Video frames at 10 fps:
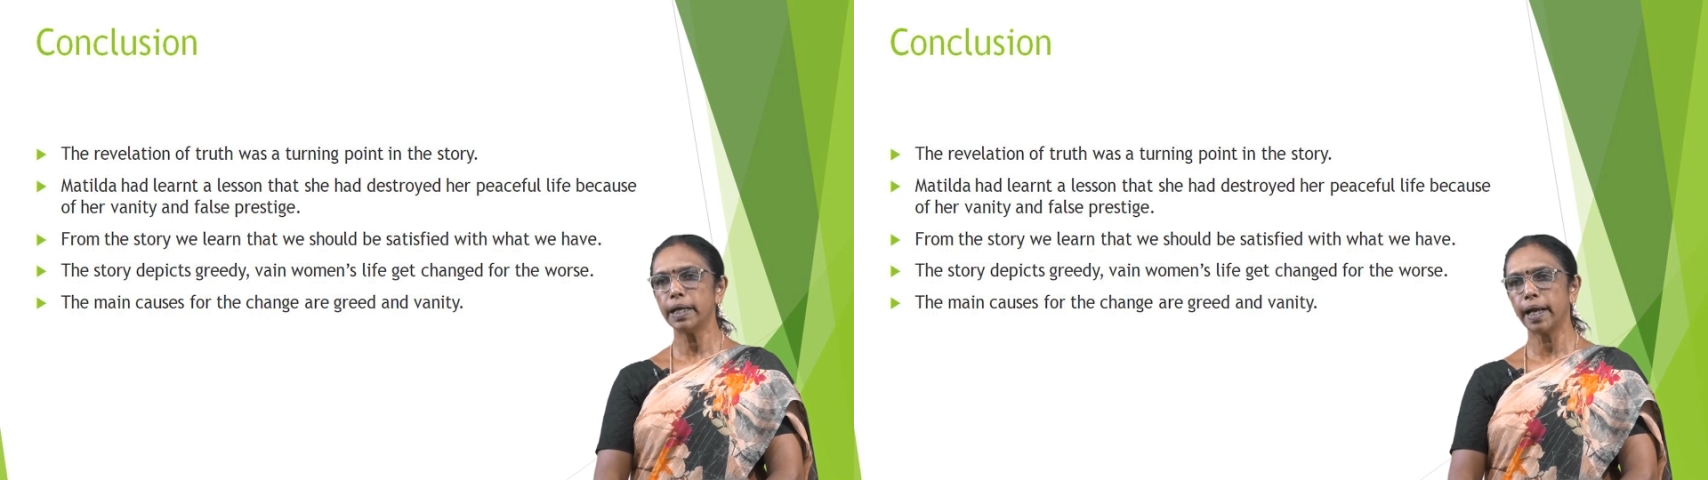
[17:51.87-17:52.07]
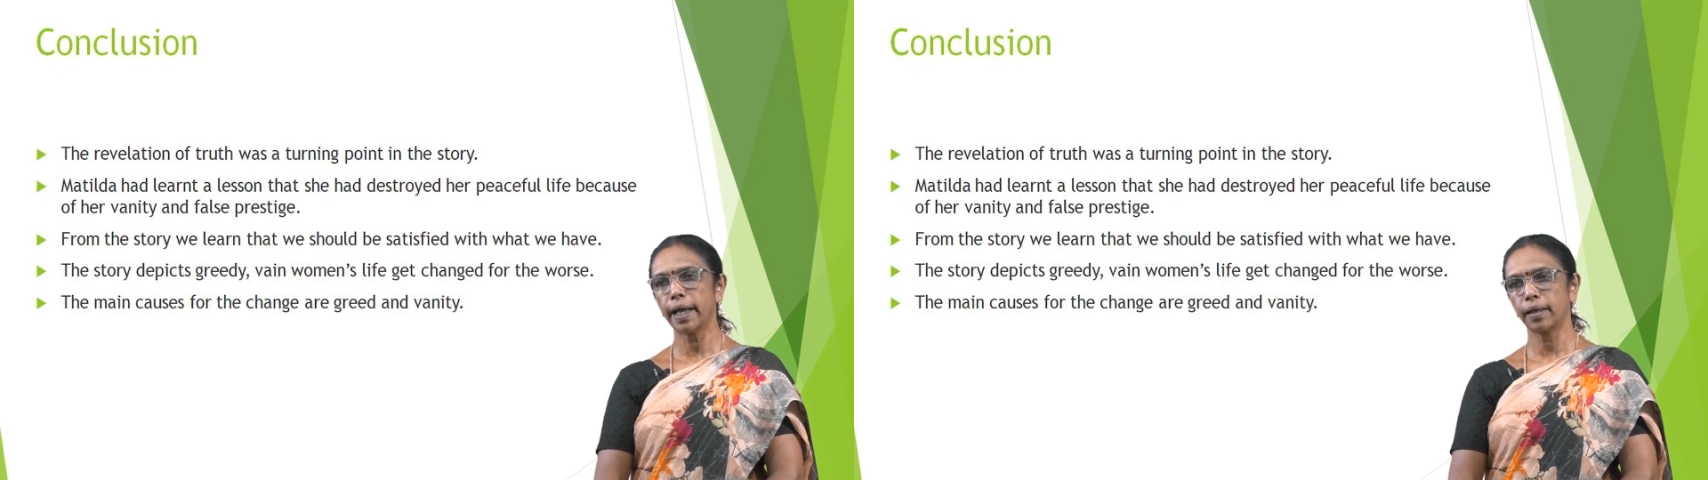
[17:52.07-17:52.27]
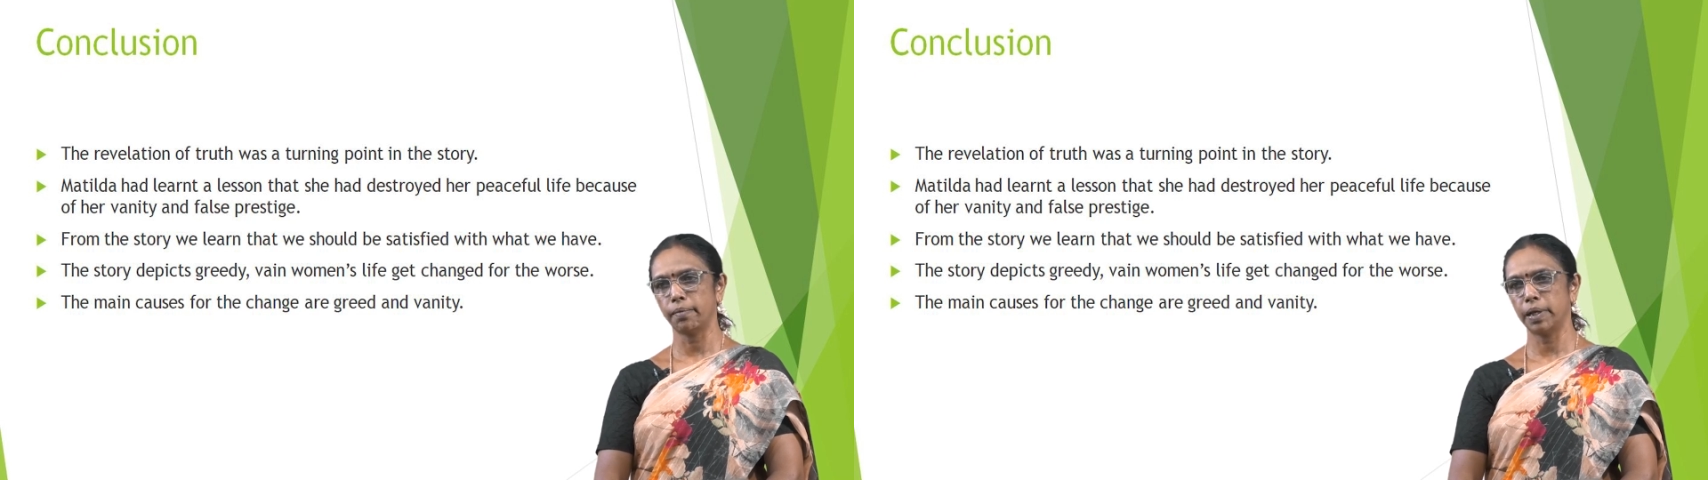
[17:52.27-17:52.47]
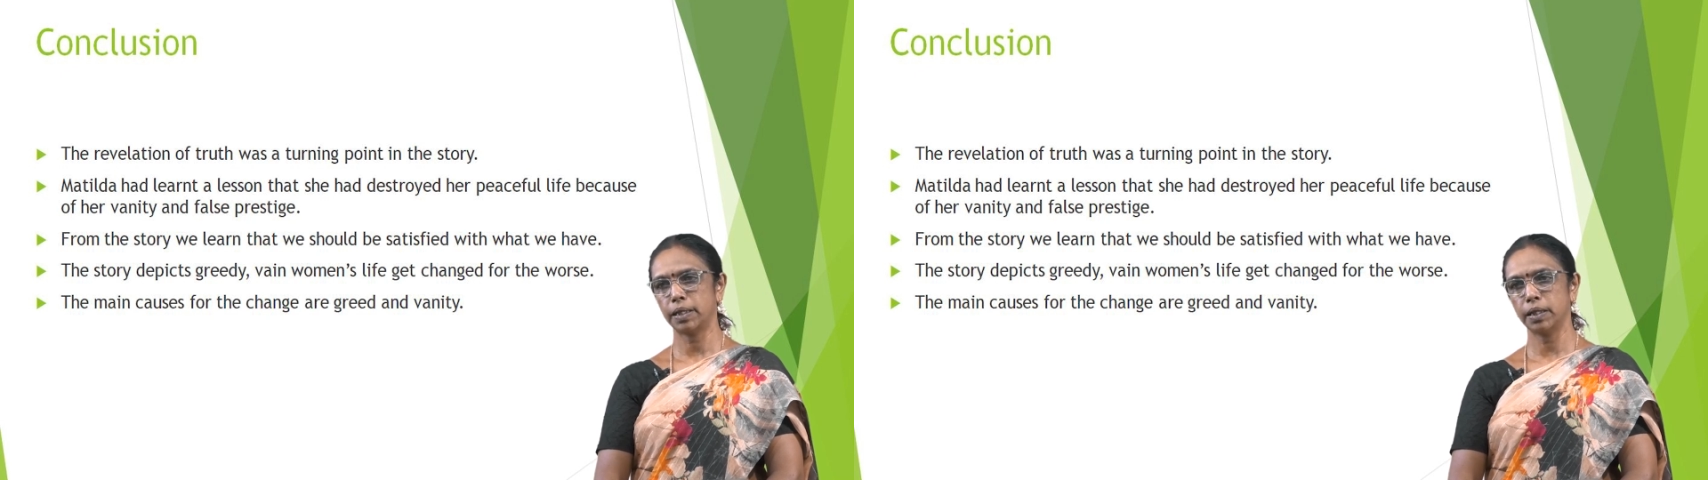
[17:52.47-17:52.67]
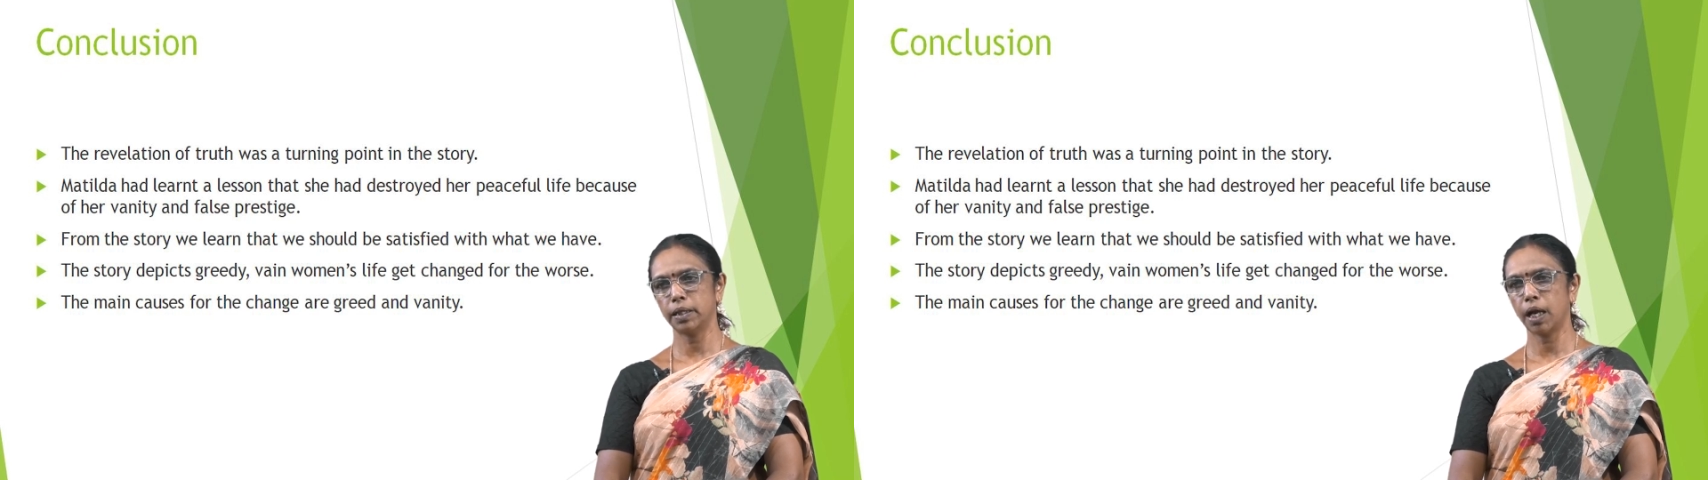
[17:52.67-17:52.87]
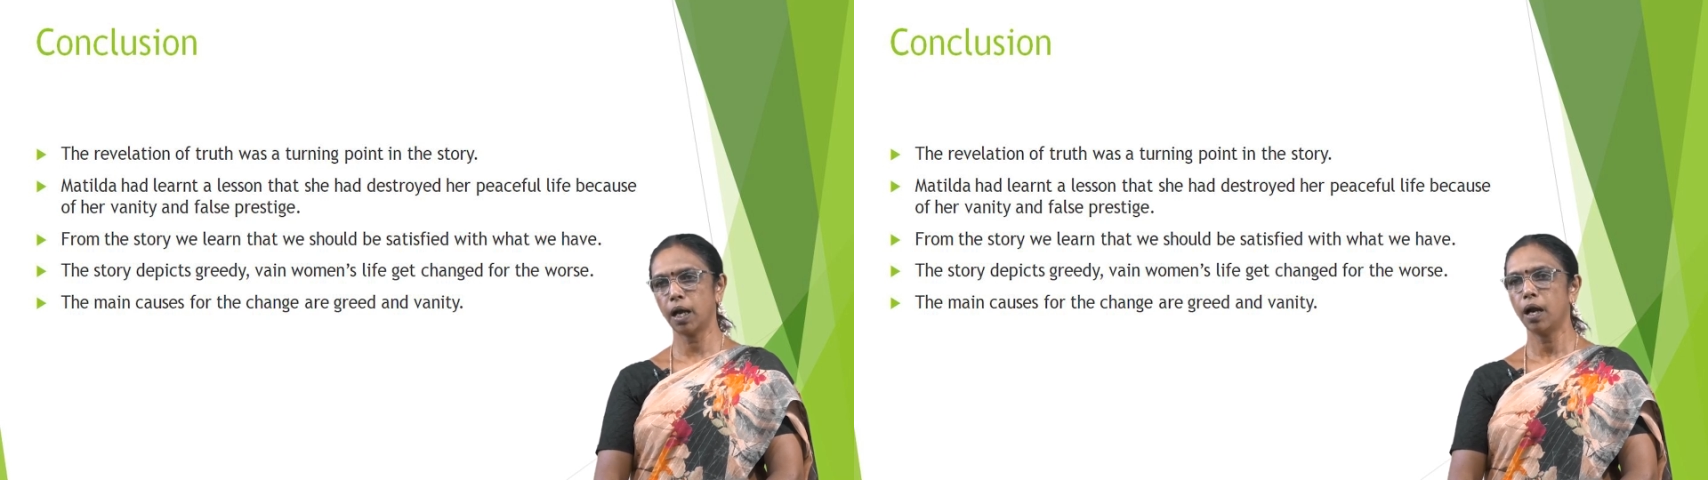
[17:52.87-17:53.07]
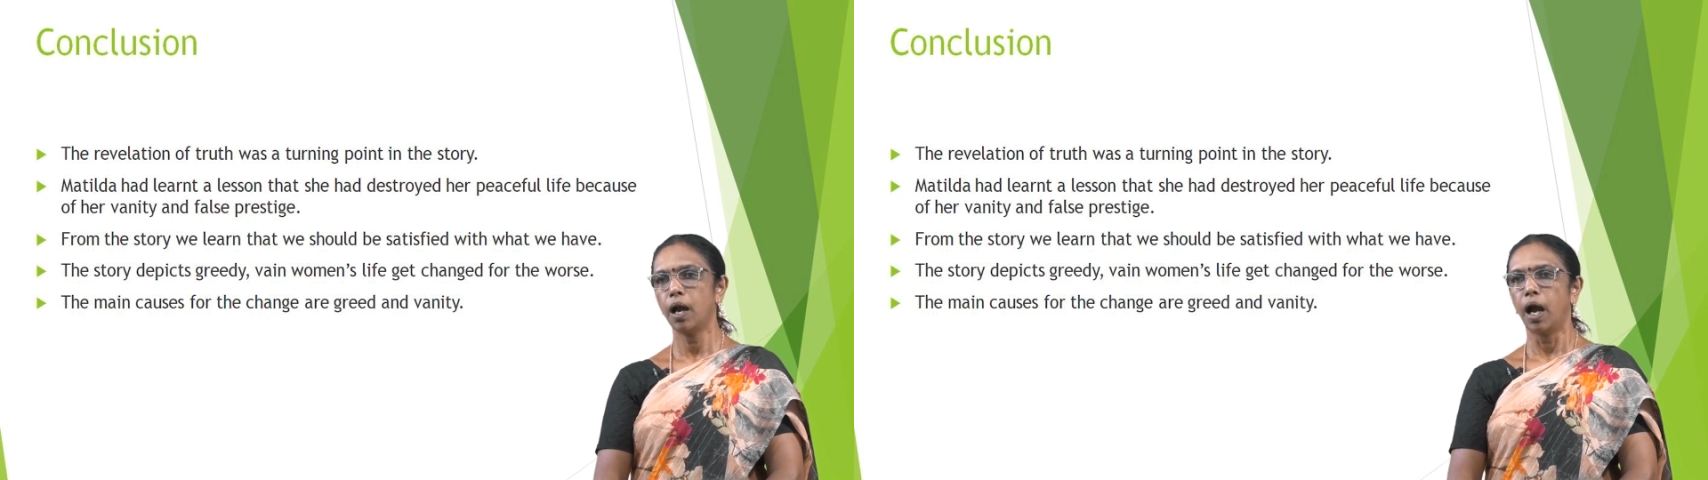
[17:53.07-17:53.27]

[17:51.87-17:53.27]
like Matilda